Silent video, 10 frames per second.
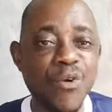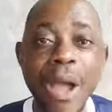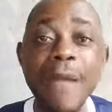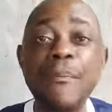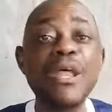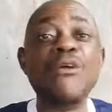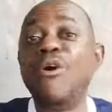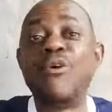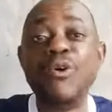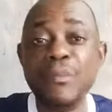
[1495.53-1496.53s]
Why people they
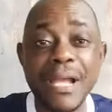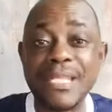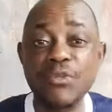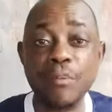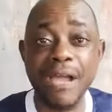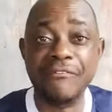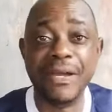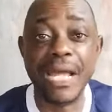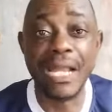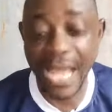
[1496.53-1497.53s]
wrong go Dubai say Dubai
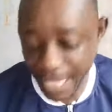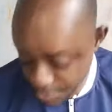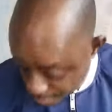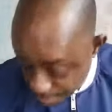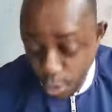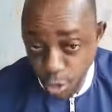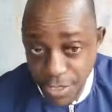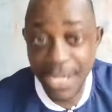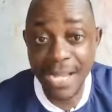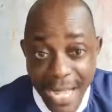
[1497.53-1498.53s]
find a light?
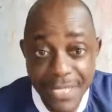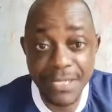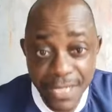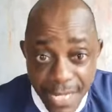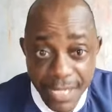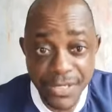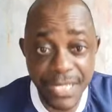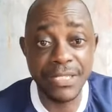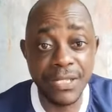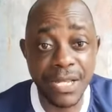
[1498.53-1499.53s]
Because it's light day,
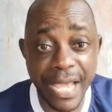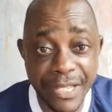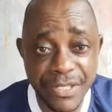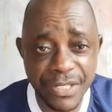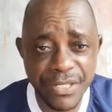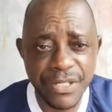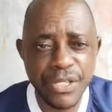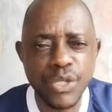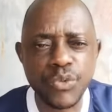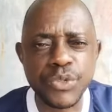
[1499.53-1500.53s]
steady light.
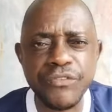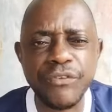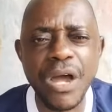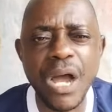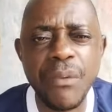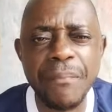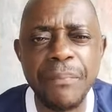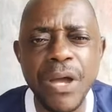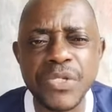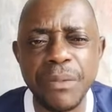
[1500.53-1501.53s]
24-hour
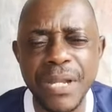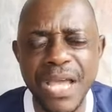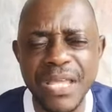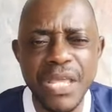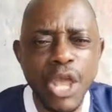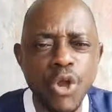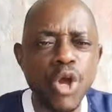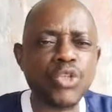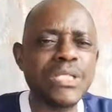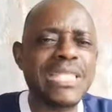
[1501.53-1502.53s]
power supply.
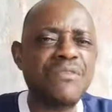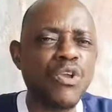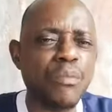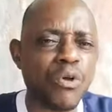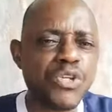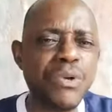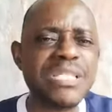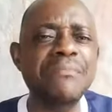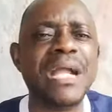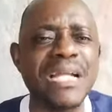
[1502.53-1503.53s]
Go to a developed country.
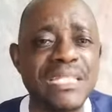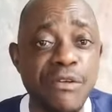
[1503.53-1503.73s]
What do you make a